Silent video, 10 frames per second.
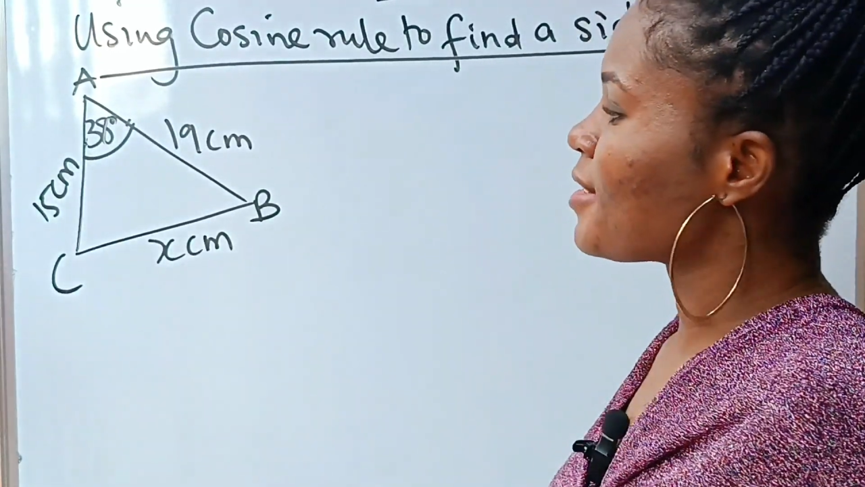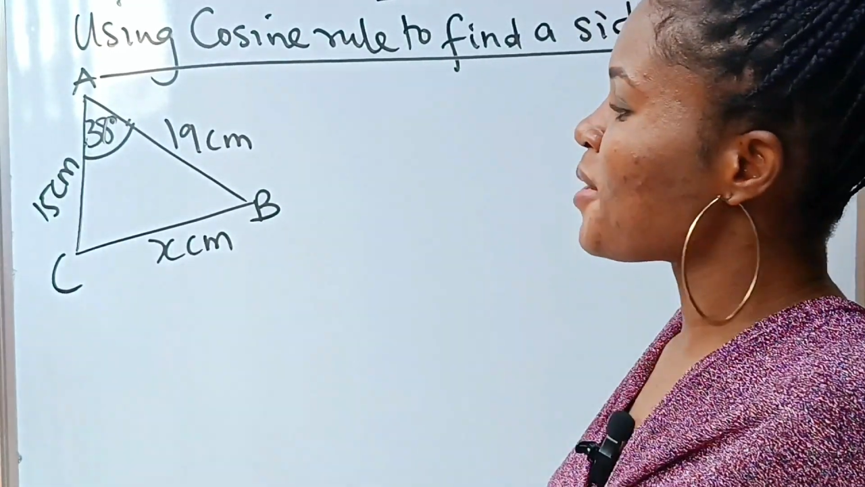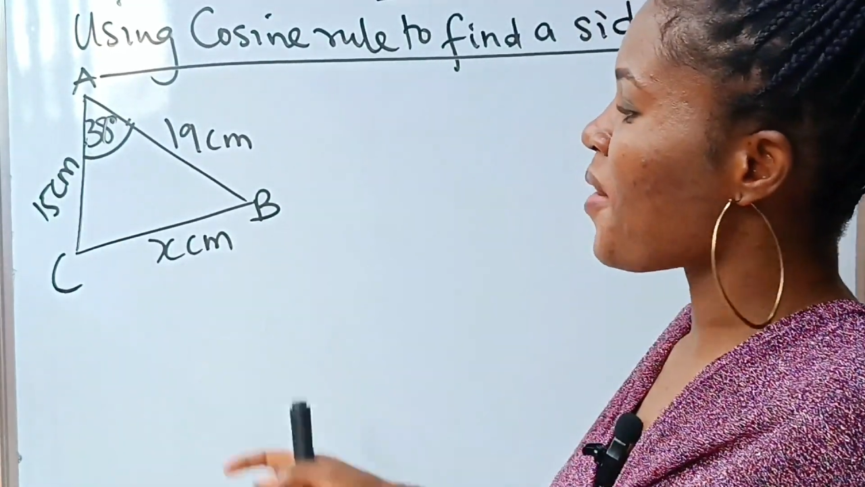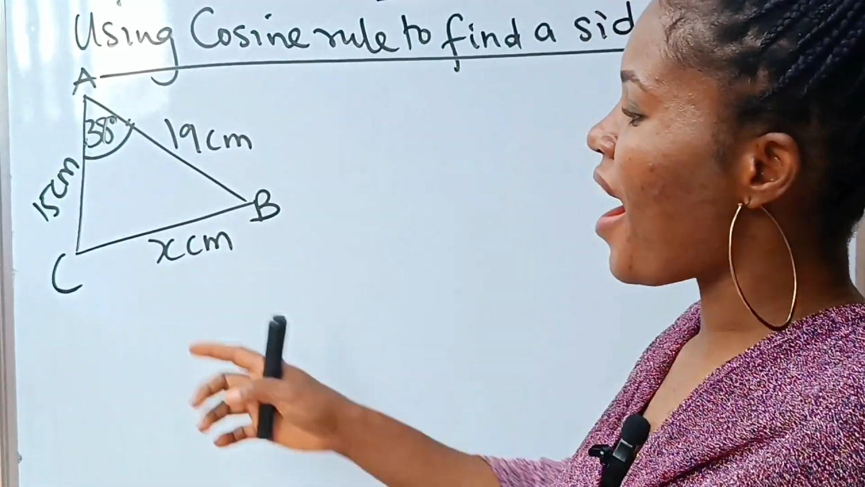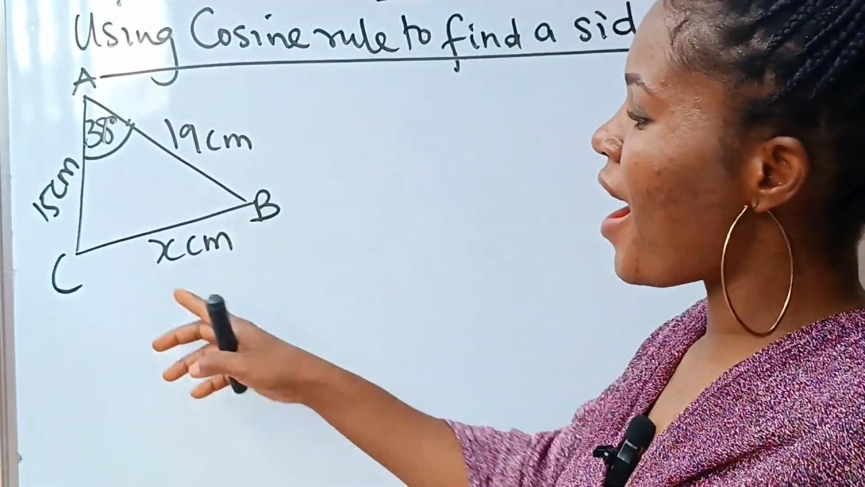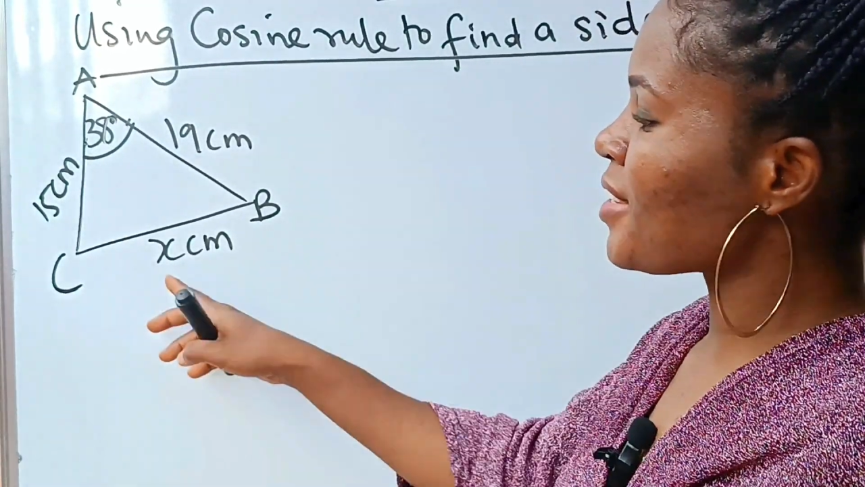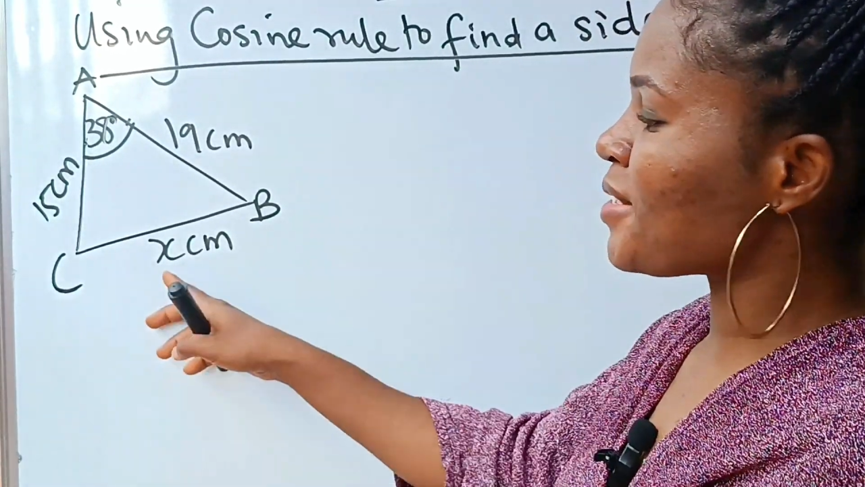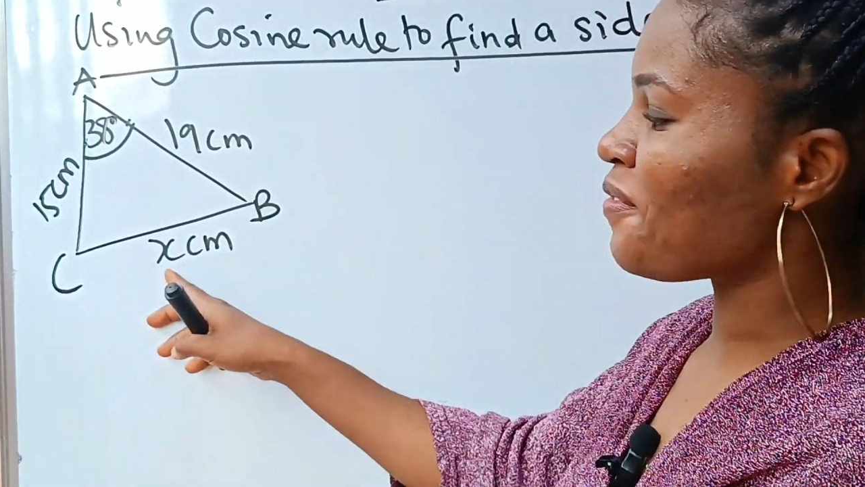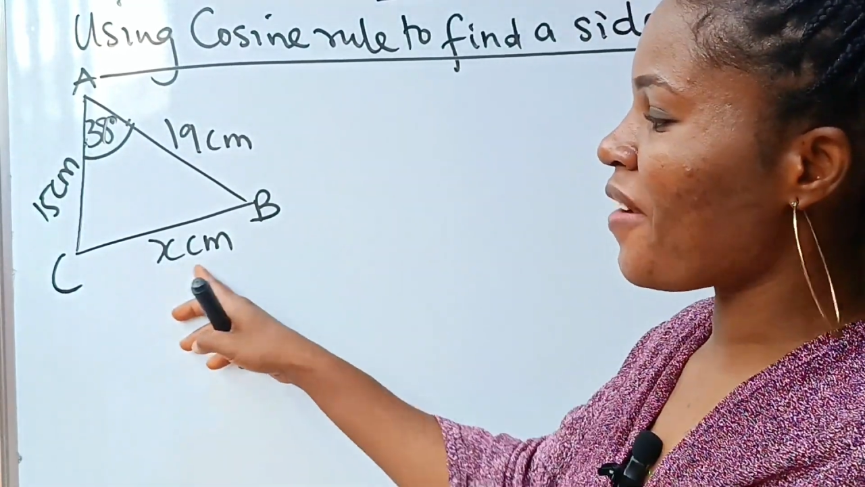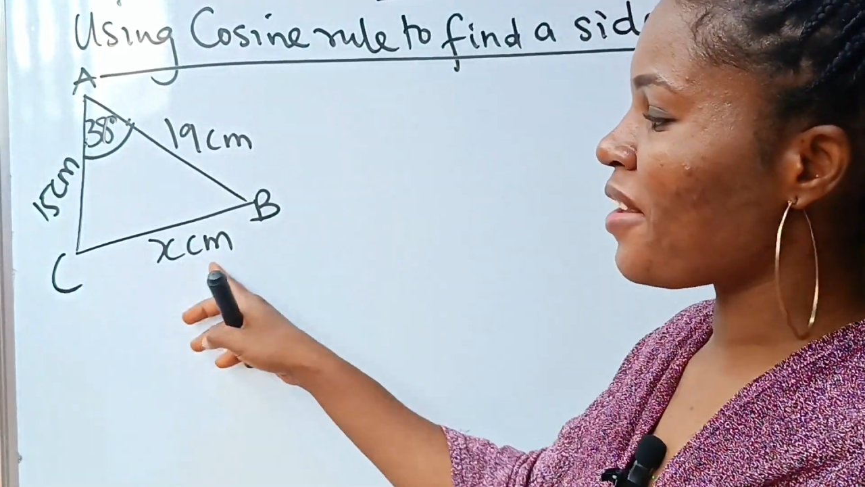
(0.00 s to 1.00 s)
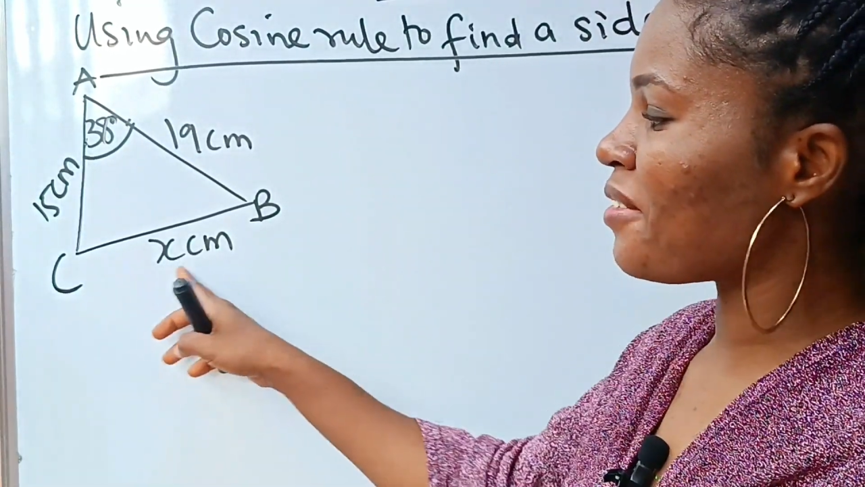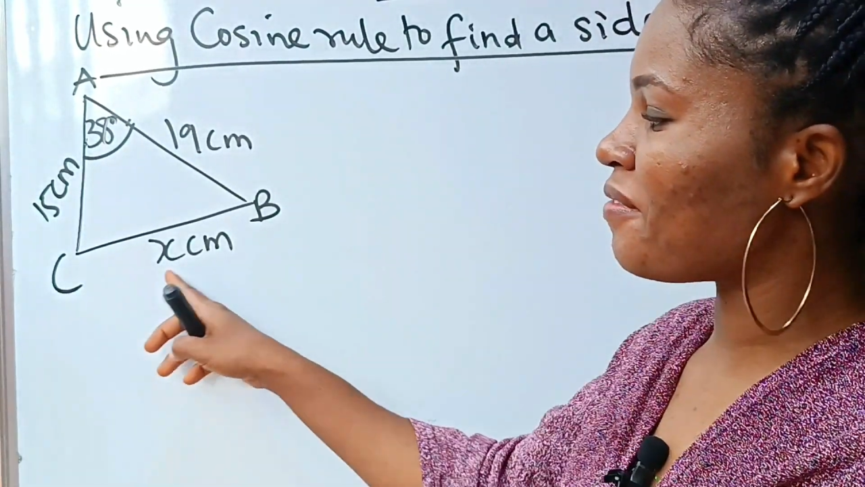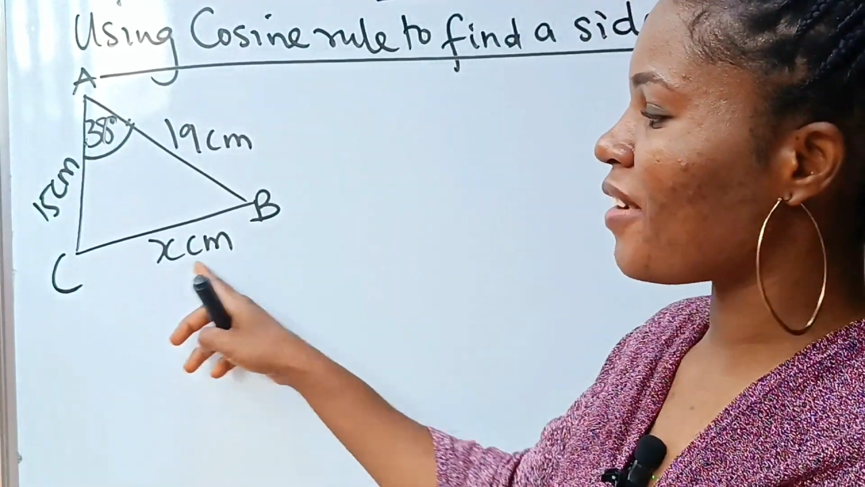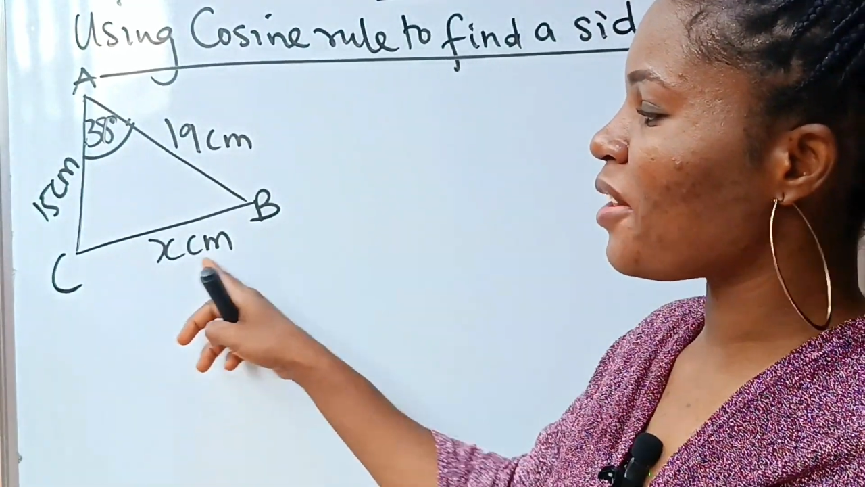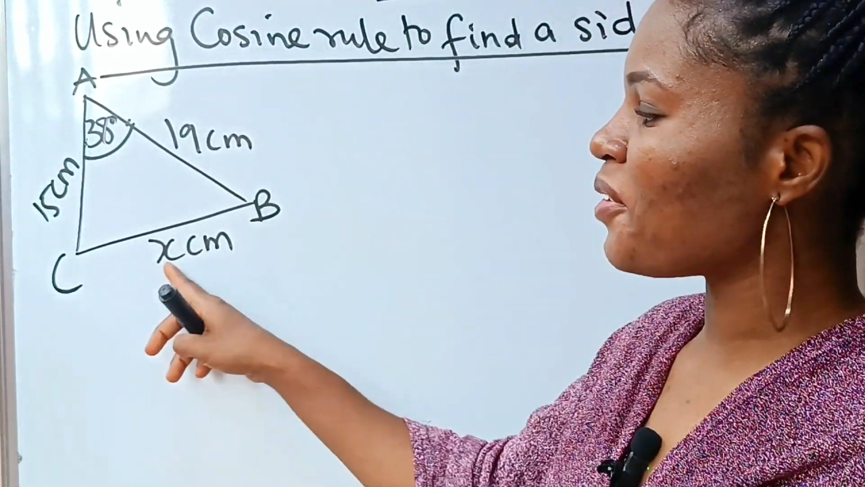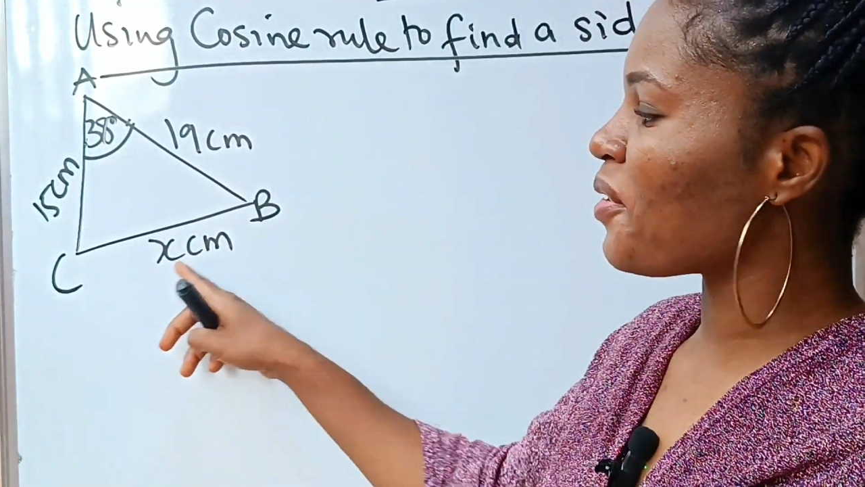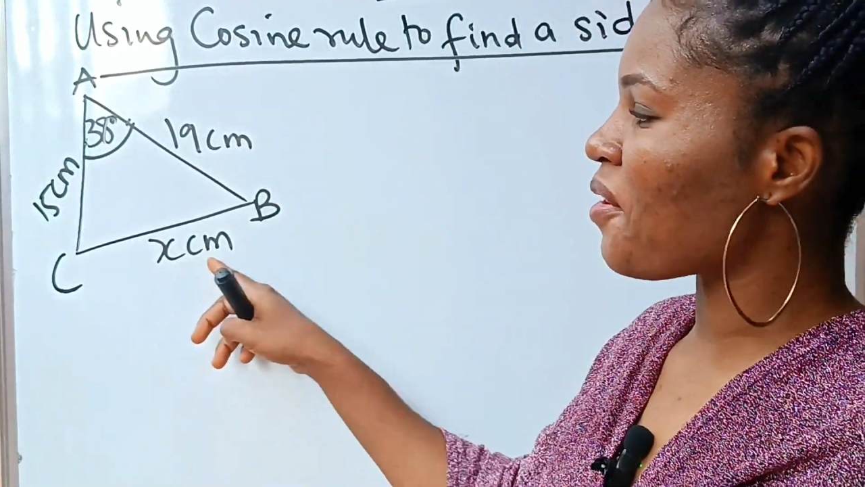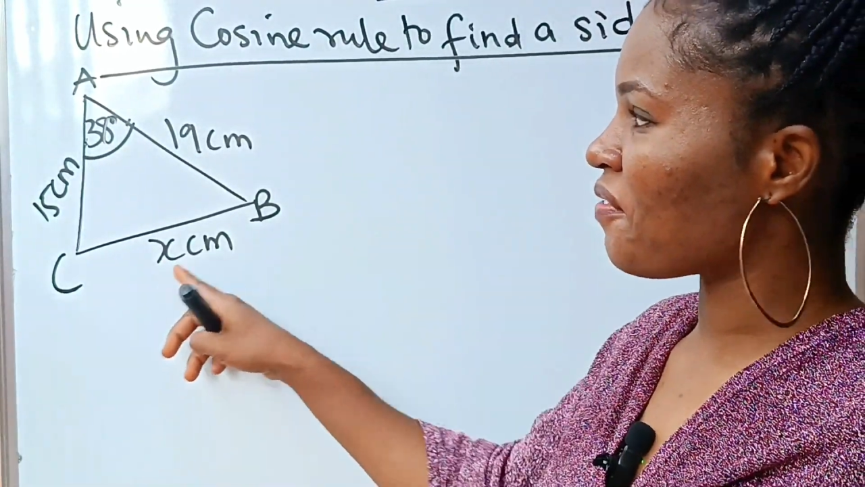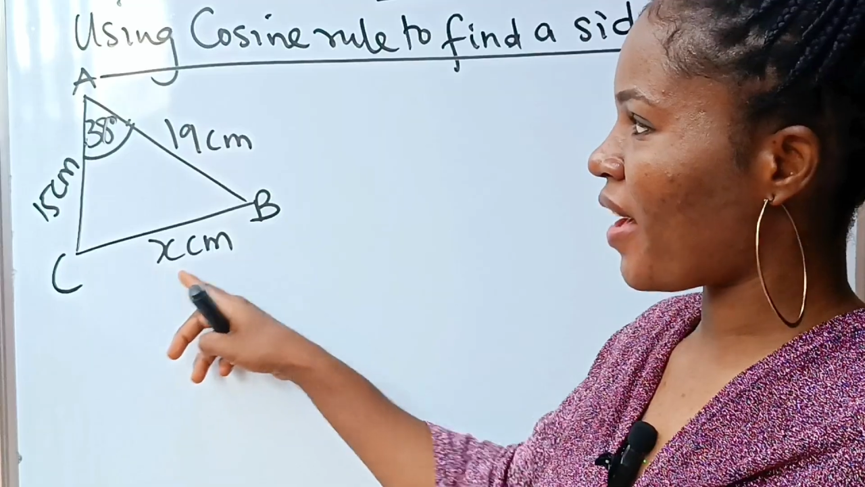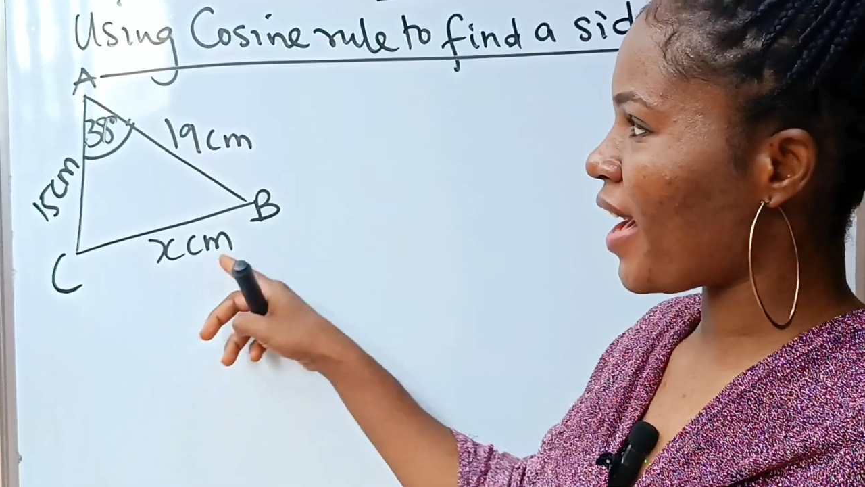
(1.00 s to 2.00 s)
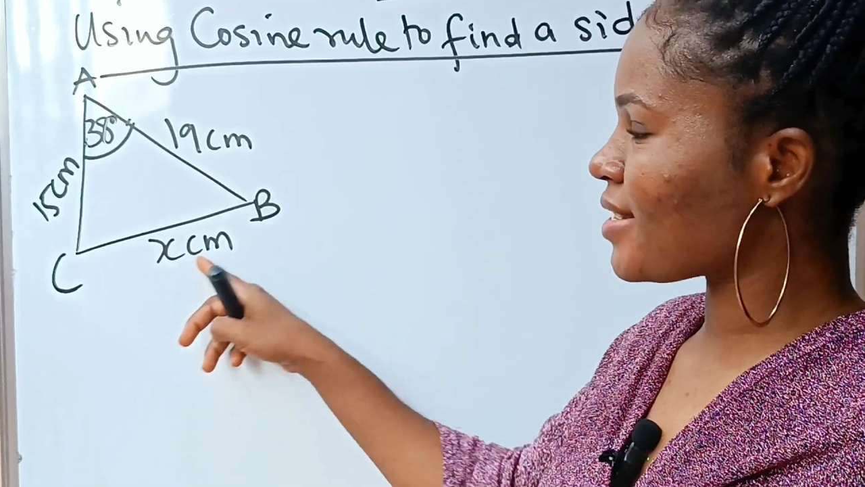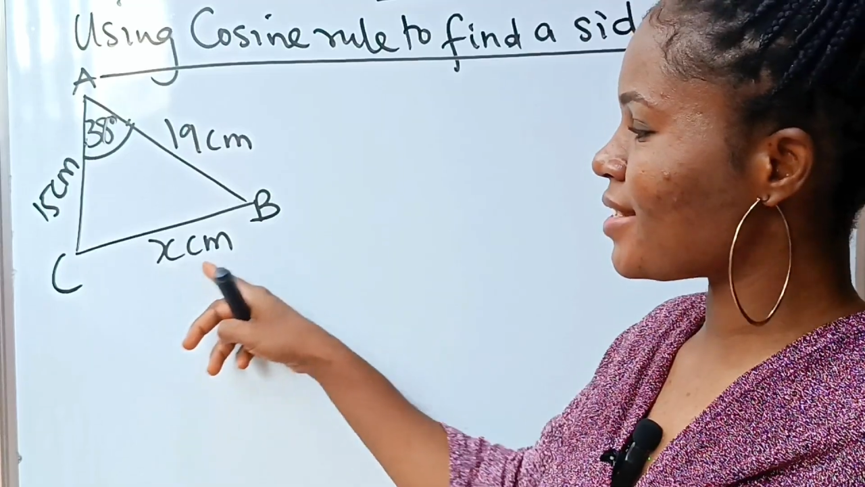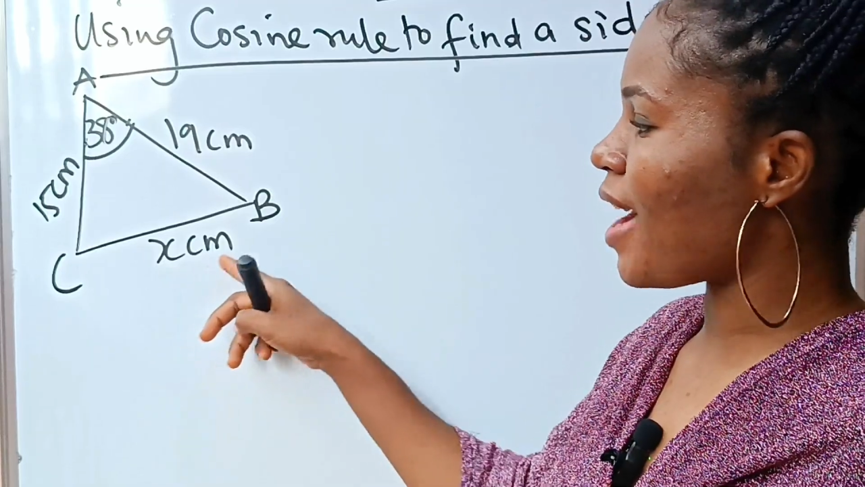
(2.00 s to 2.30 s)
So we are asked to find the value of x.